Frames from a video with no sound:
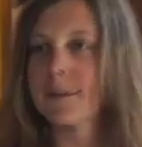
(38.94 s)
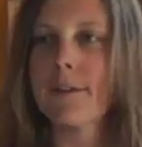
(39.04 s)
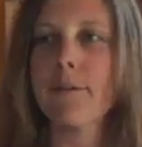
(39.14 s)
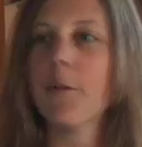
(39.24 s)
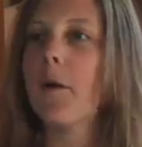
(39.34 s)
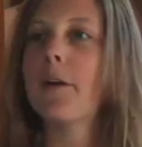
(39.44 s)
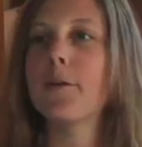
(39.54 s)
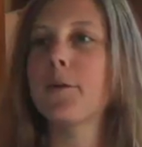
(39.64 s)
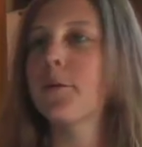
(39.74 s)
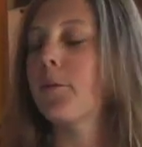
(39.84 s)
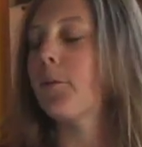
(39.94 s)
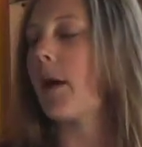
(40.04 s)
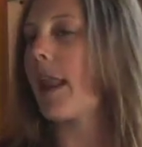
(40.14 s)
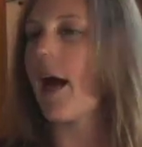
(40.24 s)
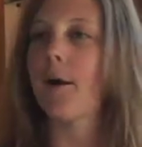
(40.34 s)
was never the one who
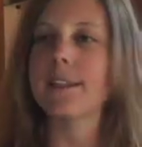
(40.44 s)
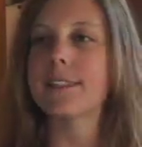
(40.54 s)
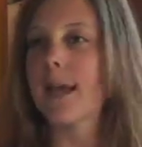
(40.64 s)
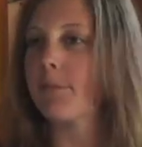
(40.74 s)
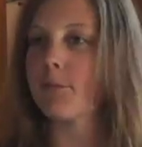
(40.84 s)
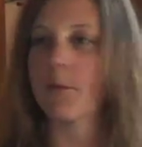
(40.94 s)
went out and slept